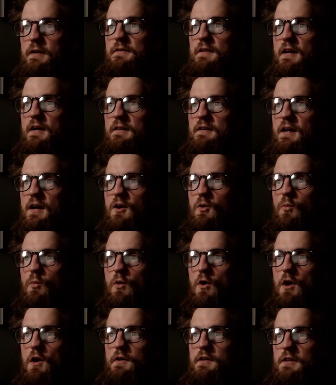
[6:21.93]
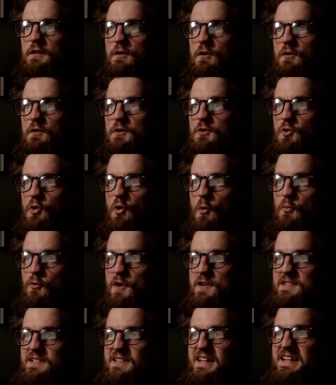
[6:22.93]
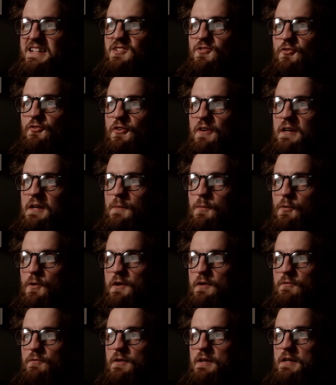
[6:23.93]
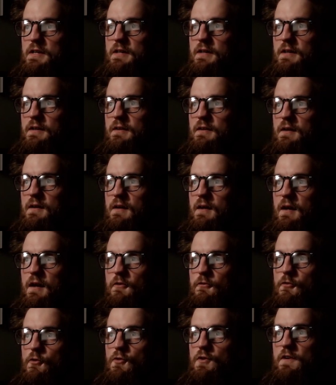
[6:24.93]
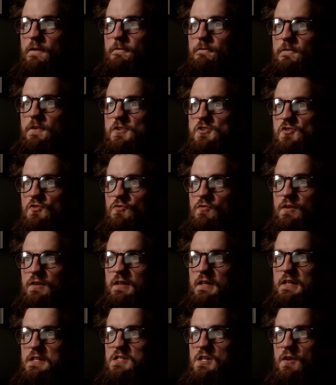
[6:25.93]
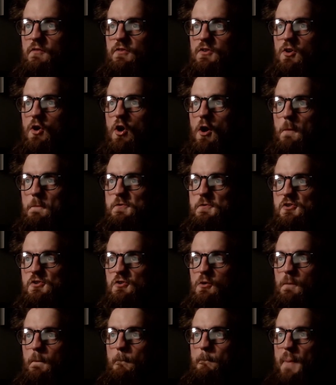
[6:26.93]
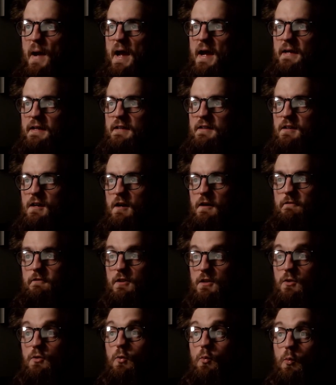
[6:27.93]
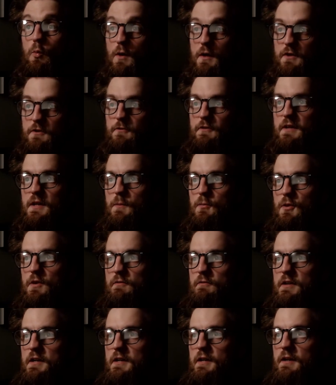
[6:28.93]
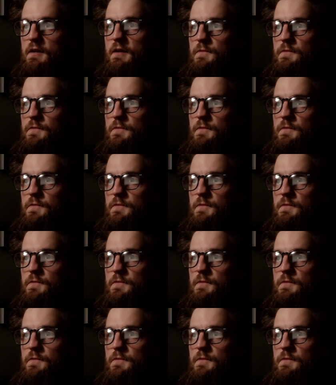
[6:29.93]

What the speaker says: They are now working on incorporating his fingerprint reader for an official release of an optional back cover with fingerprint reader.